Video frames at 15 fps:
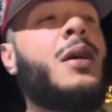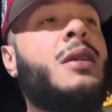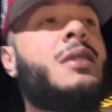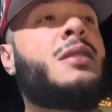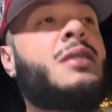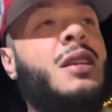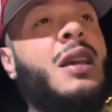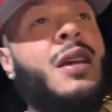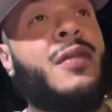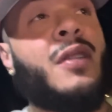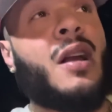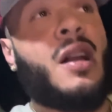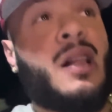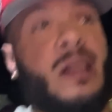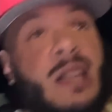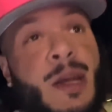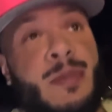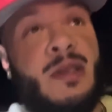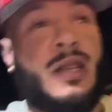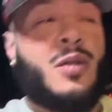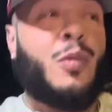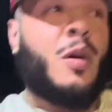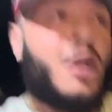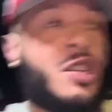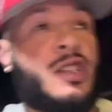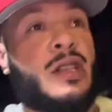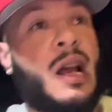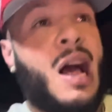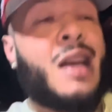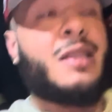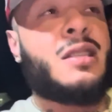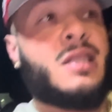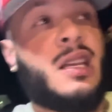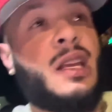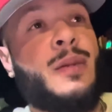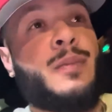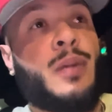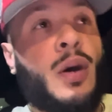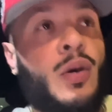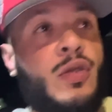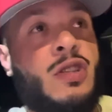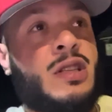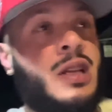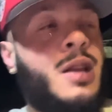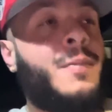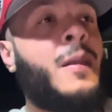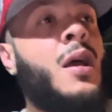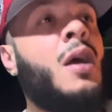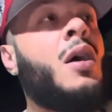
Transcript: seeing the clips in which I seen posted,